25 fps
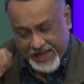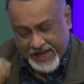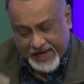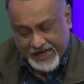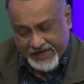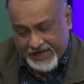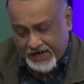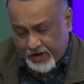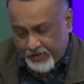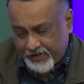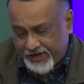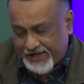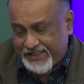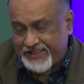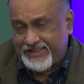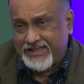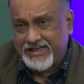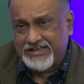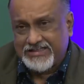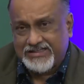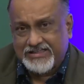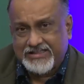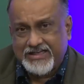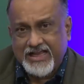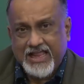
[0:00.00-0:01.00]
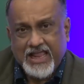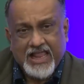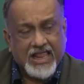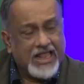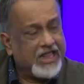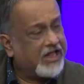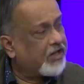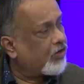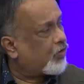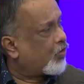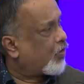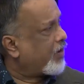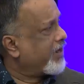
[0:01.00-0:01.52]
Now in this
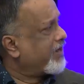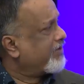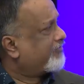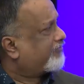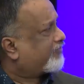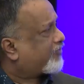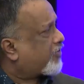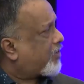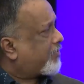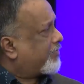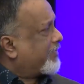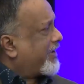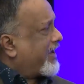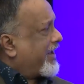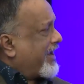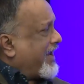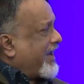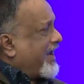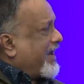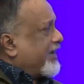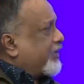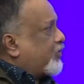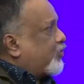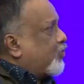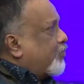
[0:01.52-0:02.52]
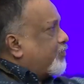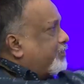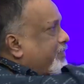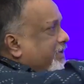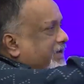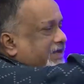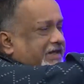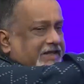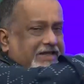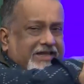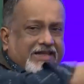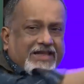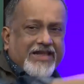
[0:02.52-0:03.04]
going from A to
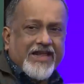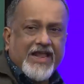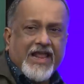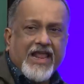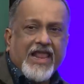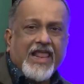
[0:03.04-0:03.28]
B,